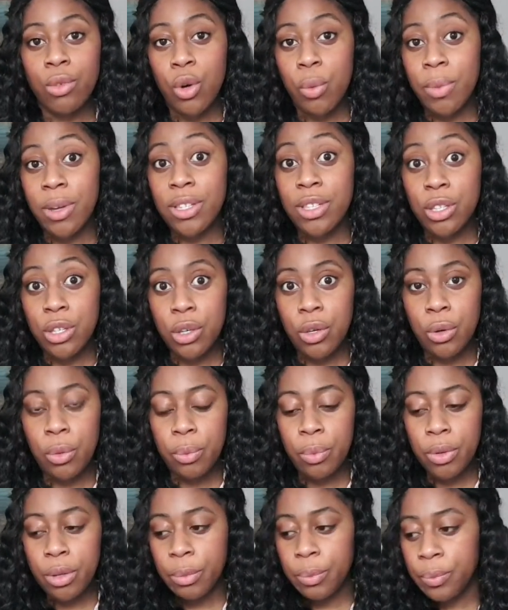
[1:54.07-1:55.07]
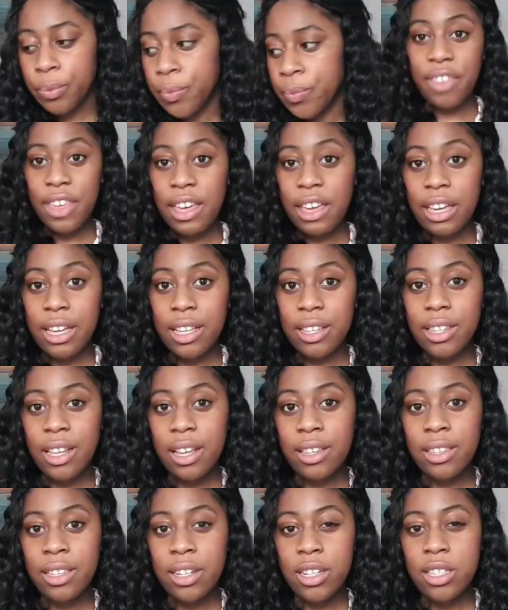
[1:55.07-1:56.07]
Rubik's cube. I think
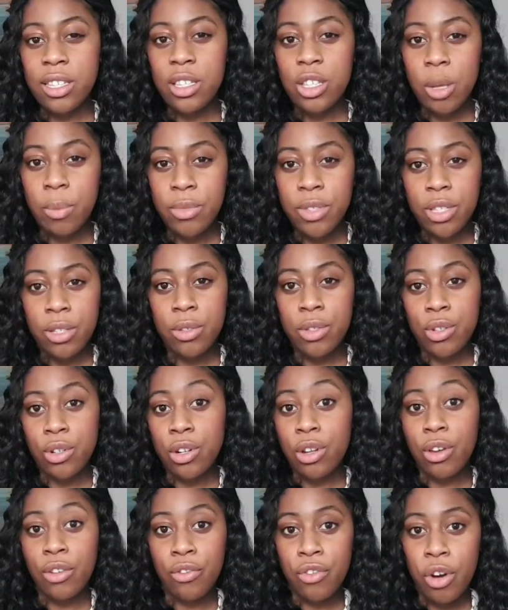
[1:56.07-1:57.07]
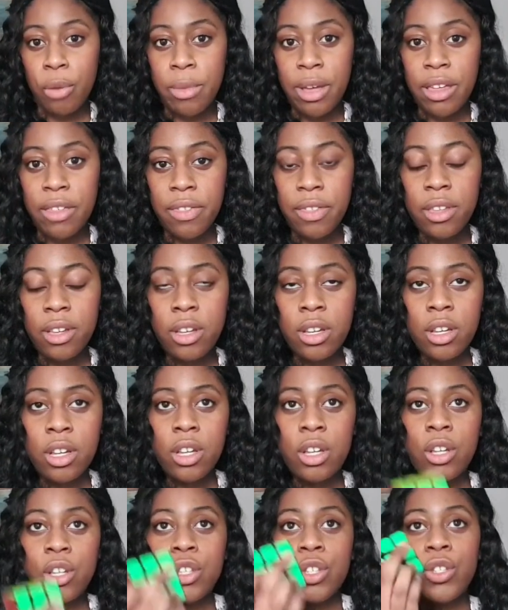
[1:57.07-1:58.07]
that there is something to learn from it.
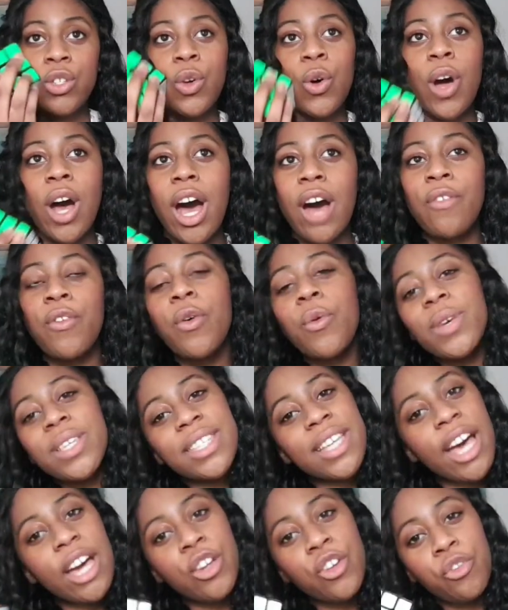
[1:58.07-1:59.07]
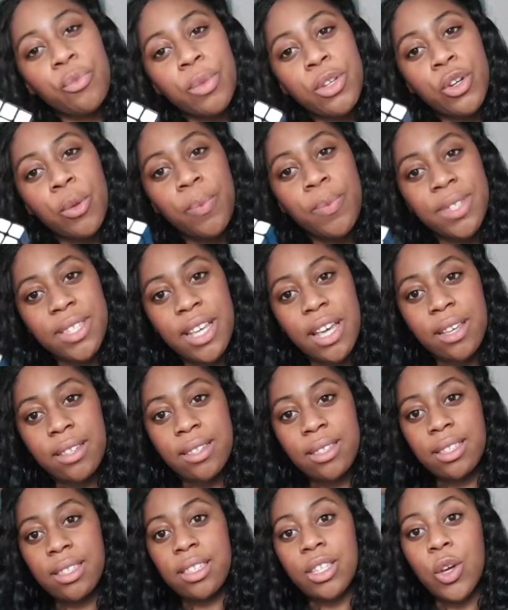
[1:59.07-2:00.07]
So I've always kind of been
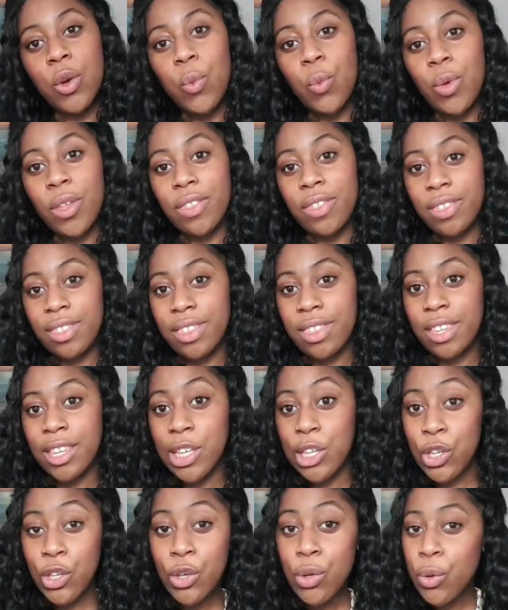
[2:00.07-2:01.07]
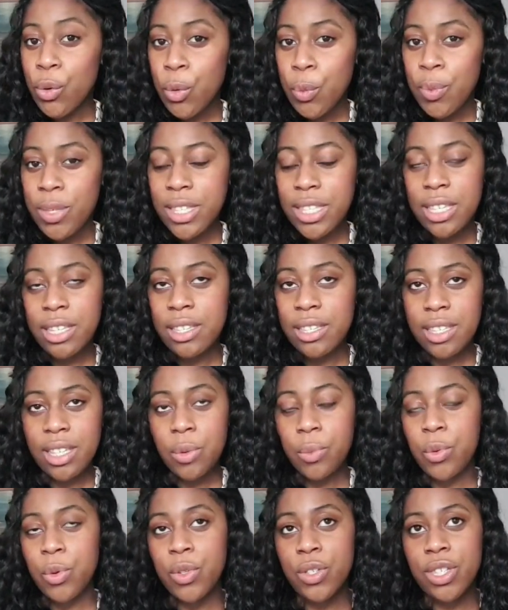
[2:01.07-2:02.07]
obsessed with the cube
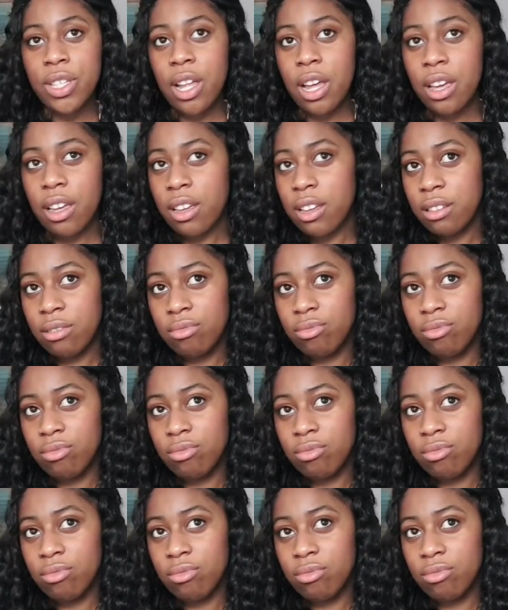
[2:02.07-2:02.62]
since I was like